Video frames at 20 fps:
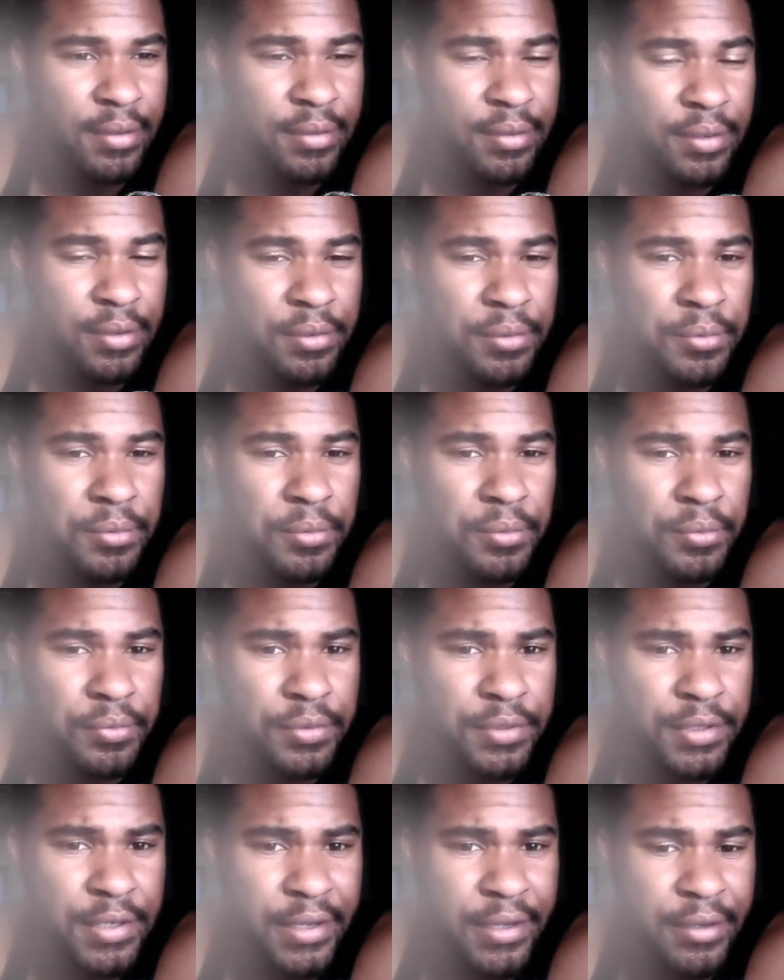No
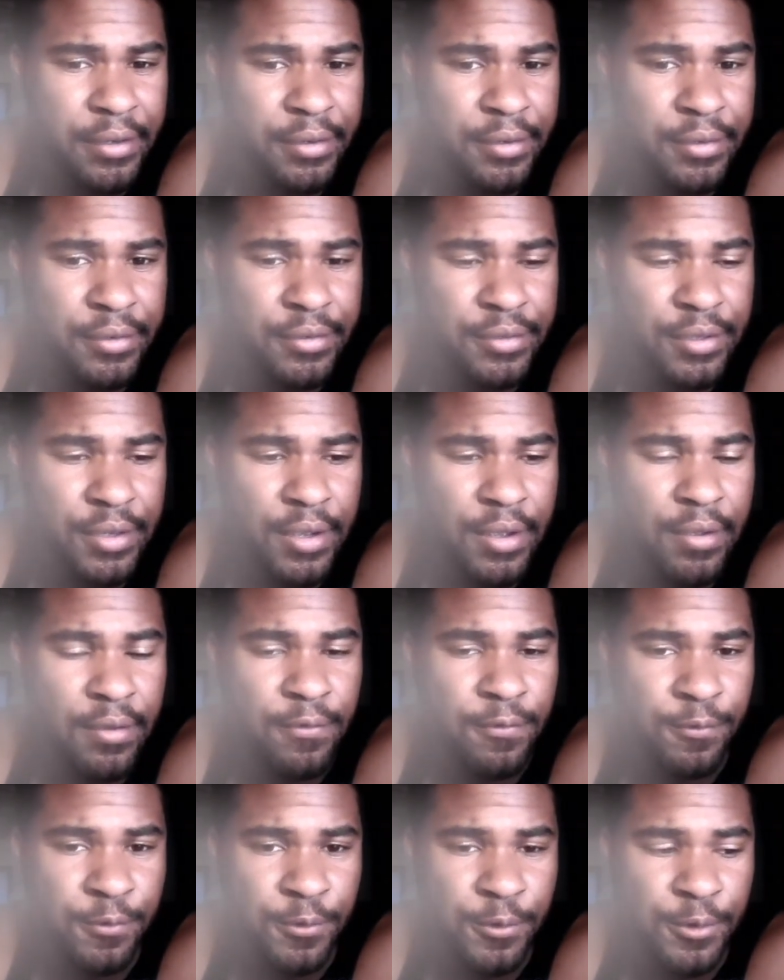Tears
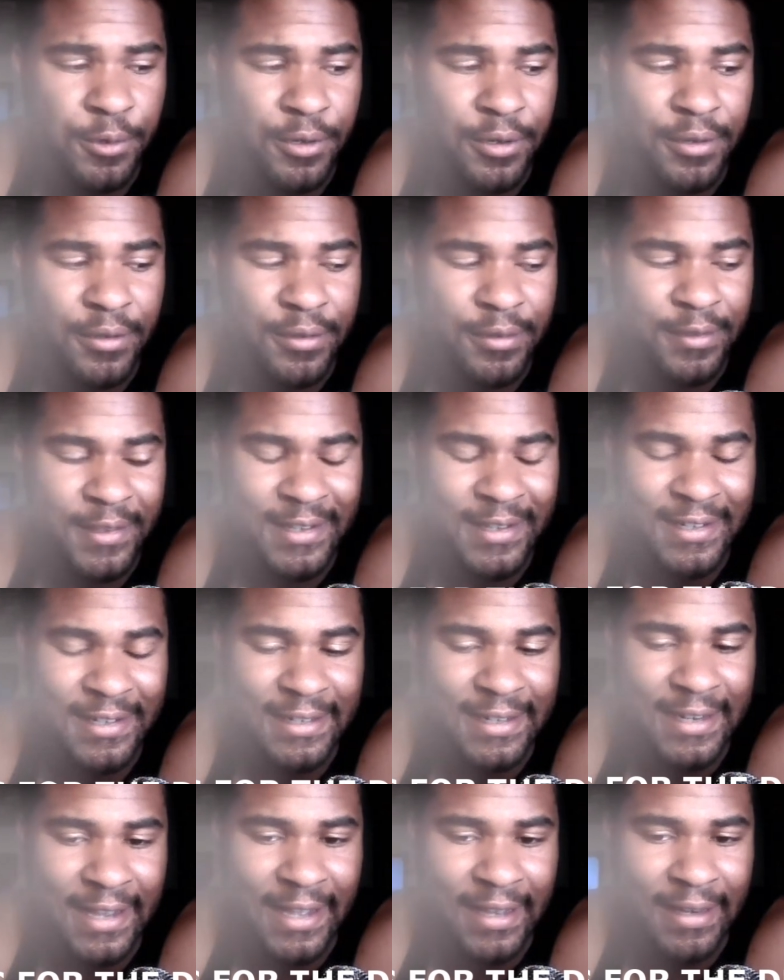for the
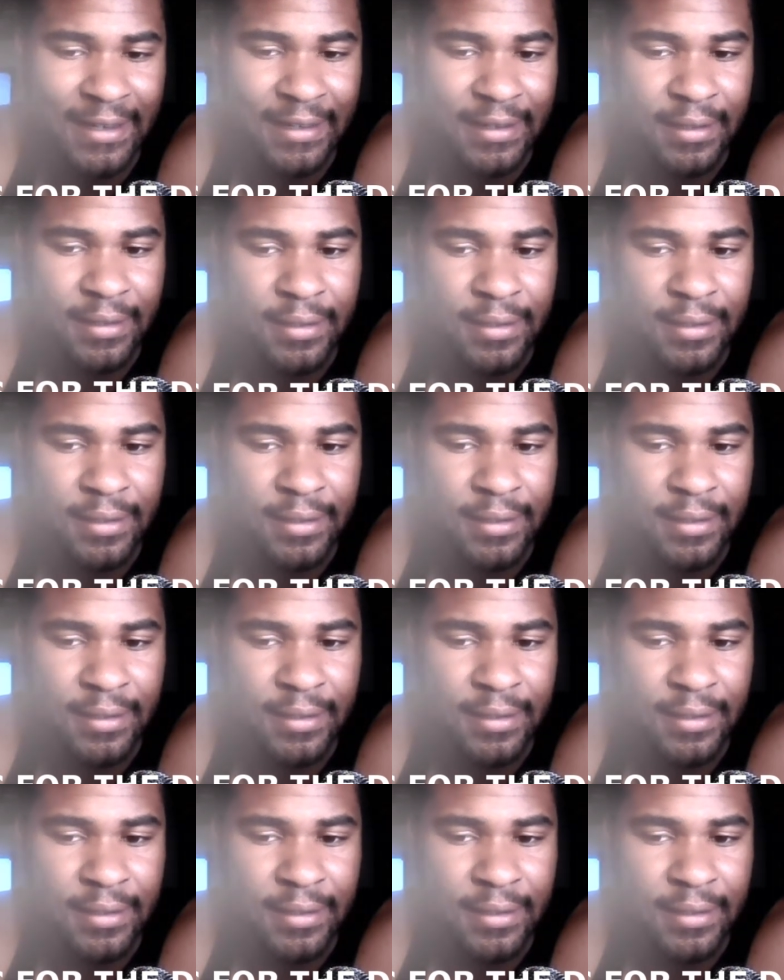Dead.